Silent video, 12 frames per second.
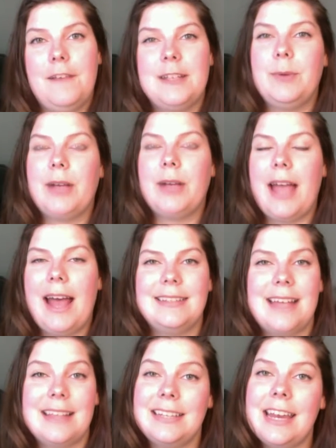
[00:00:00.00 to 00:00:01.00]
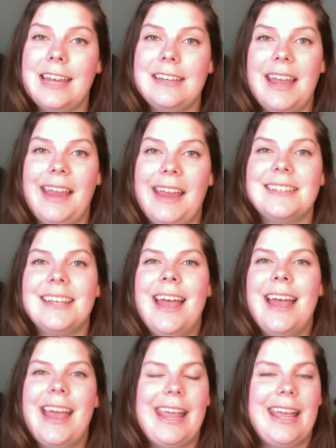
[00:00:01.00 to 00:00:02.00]
Facebook ads has an end date,
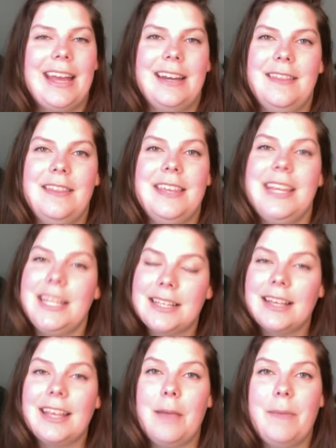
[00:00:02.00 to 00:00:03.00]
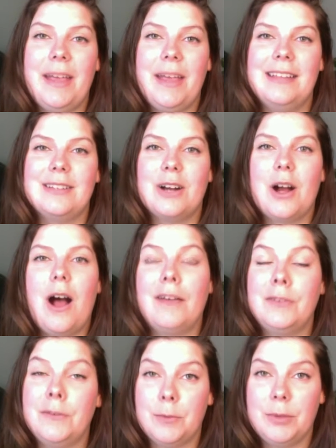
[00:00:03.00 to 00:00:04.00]
and these campaigns are
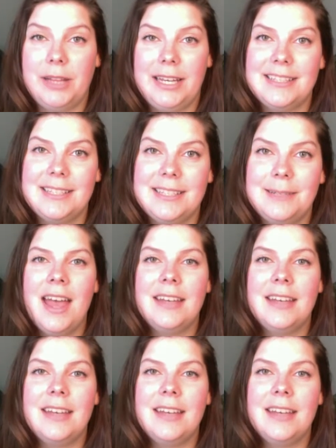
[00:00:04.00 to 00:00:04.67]
off of your plate.